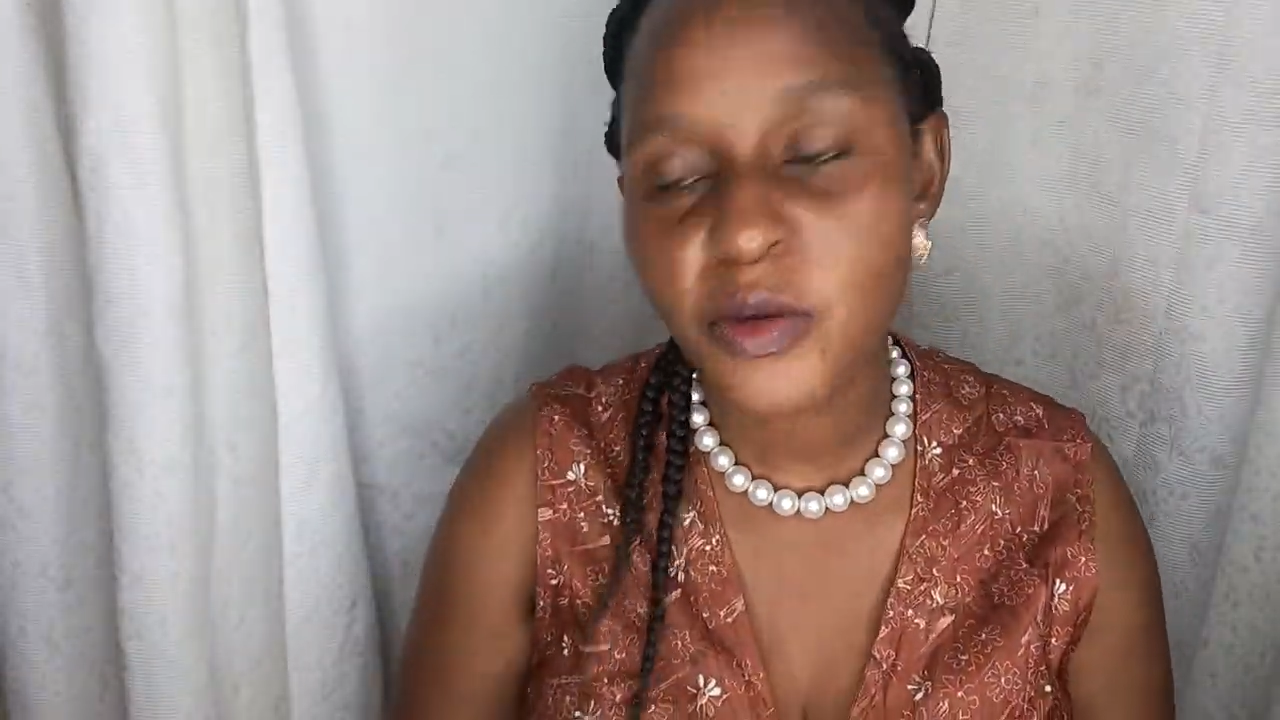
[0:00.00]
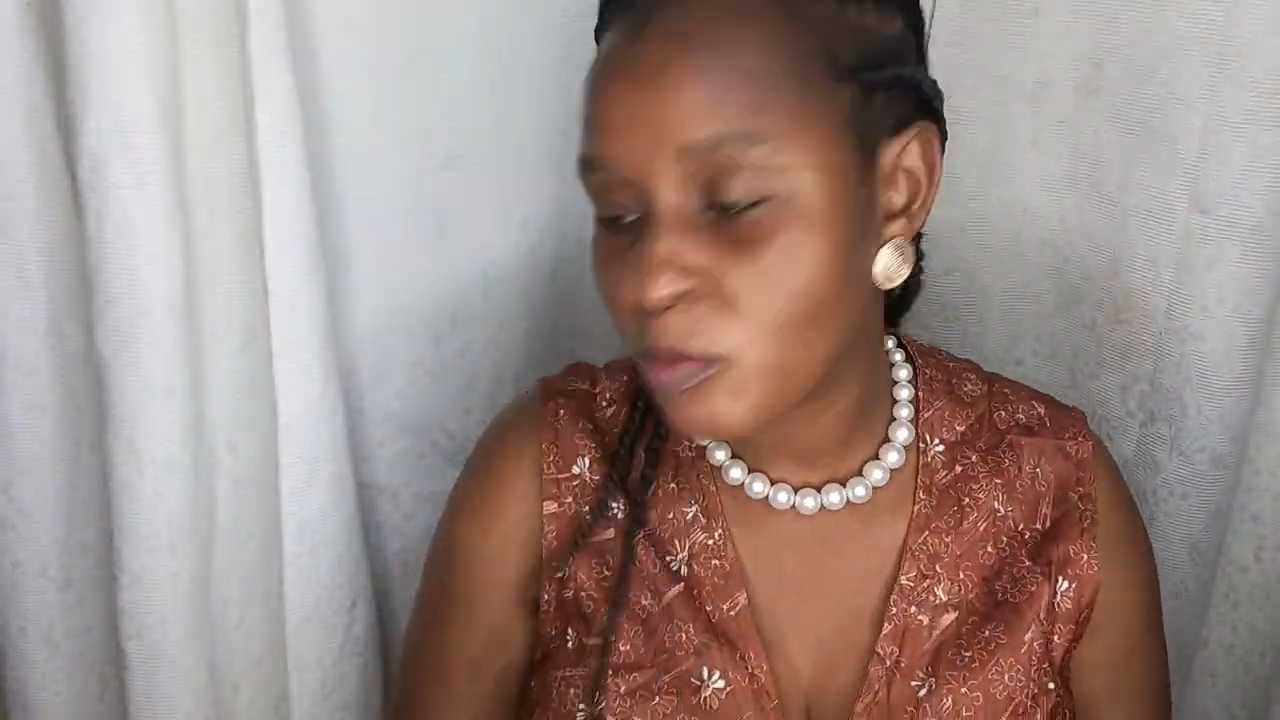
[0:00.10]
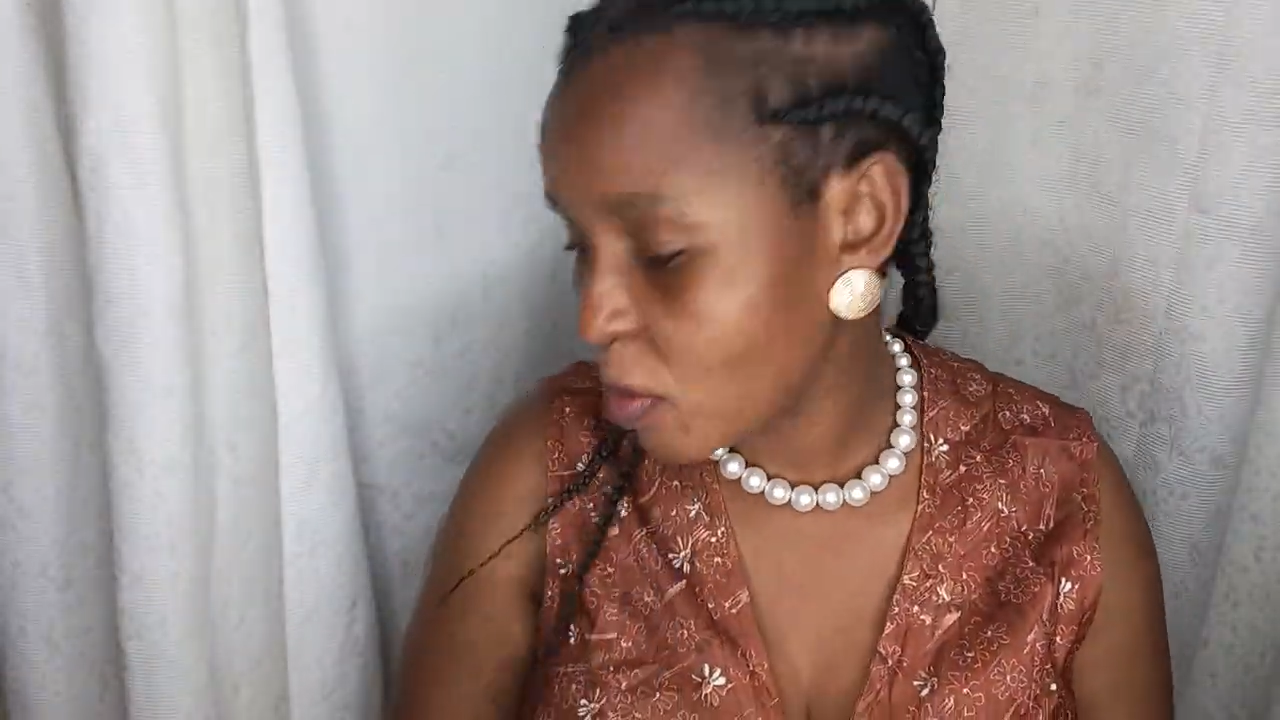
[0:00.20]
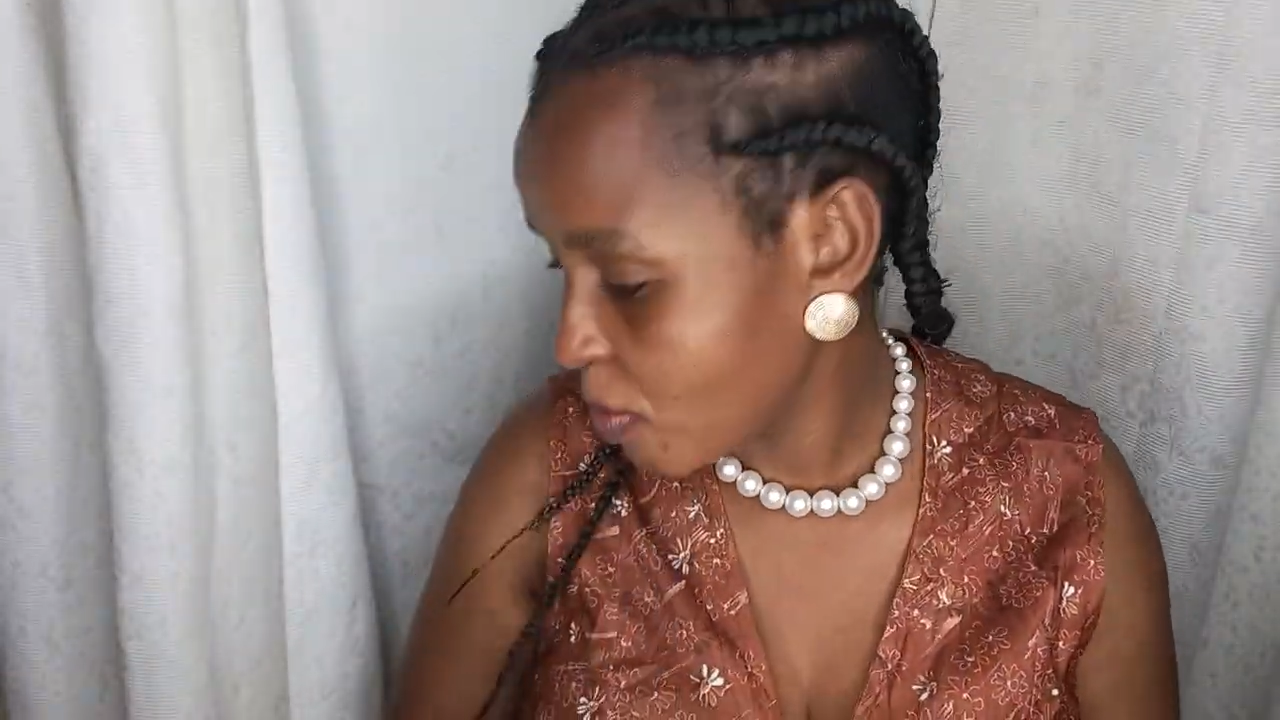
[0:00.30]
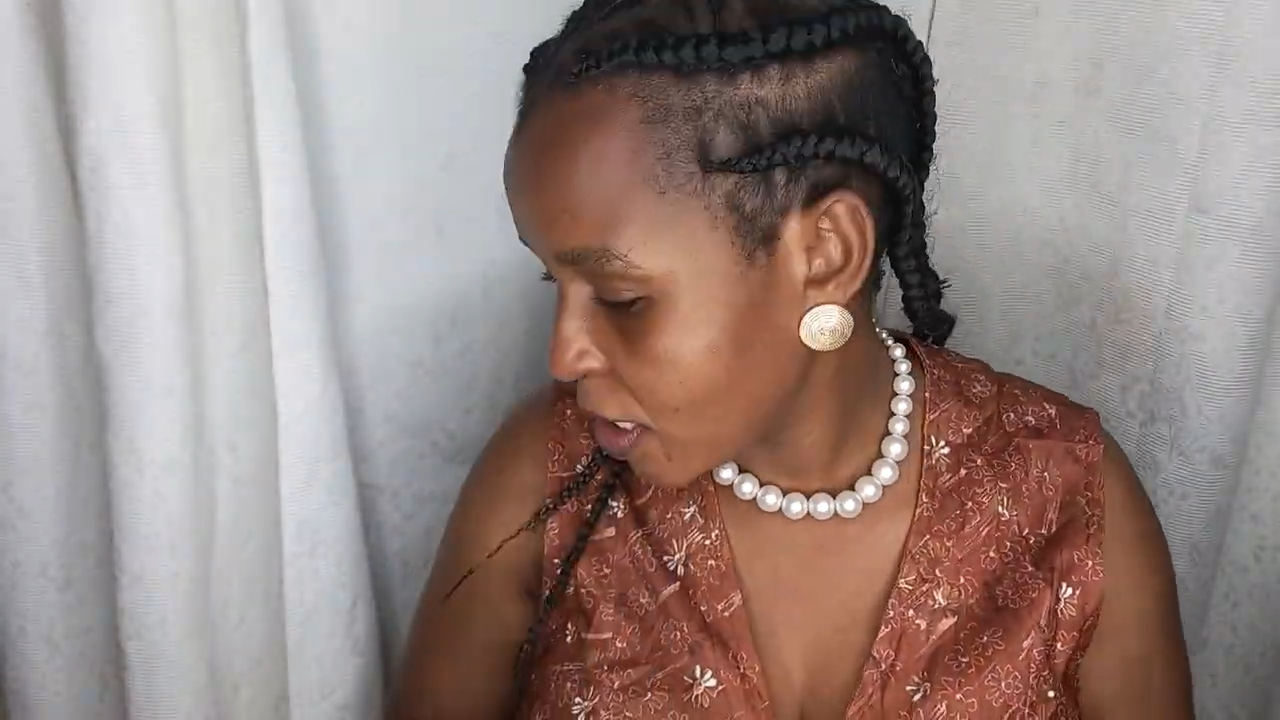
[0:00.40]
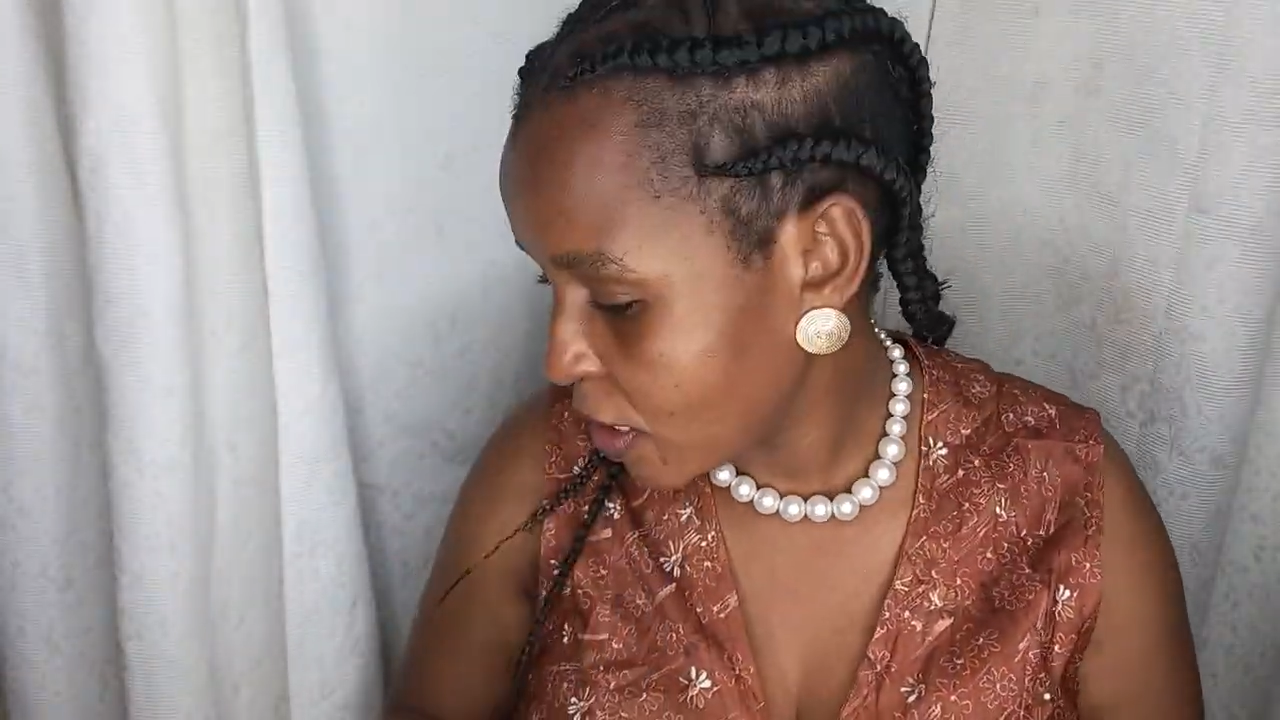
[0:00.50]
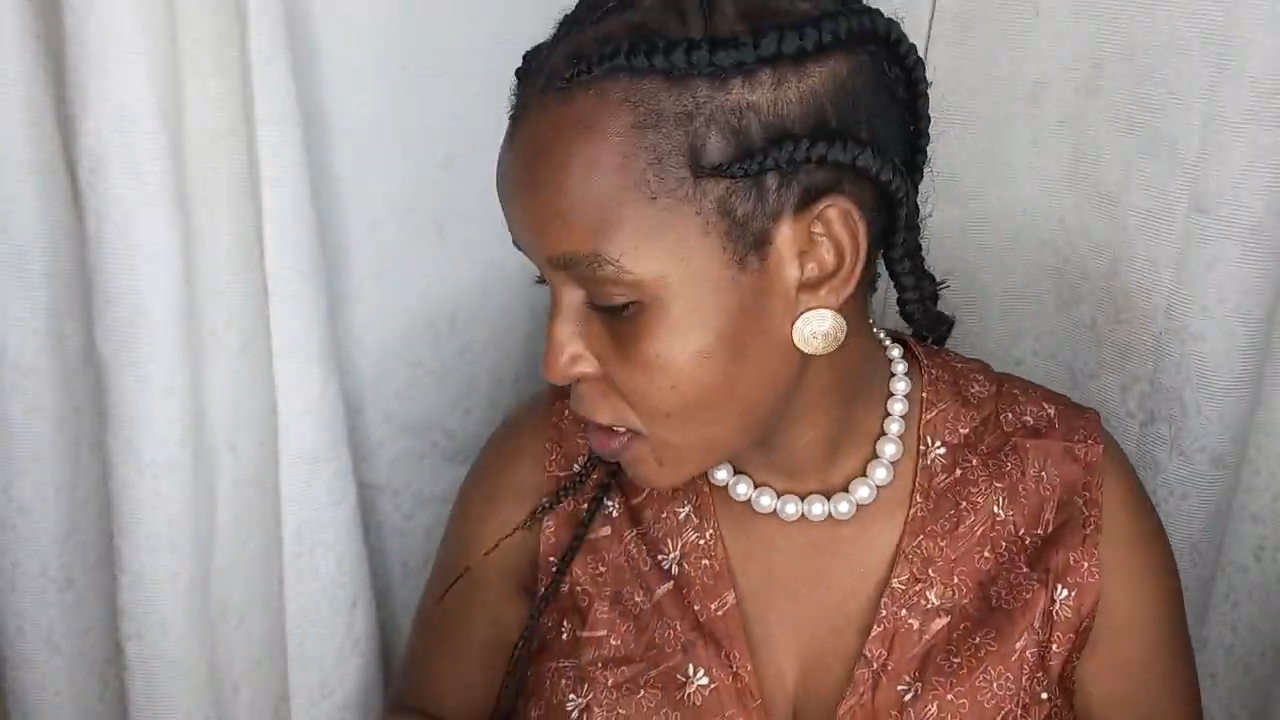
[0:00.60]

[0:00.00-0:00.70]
kubebana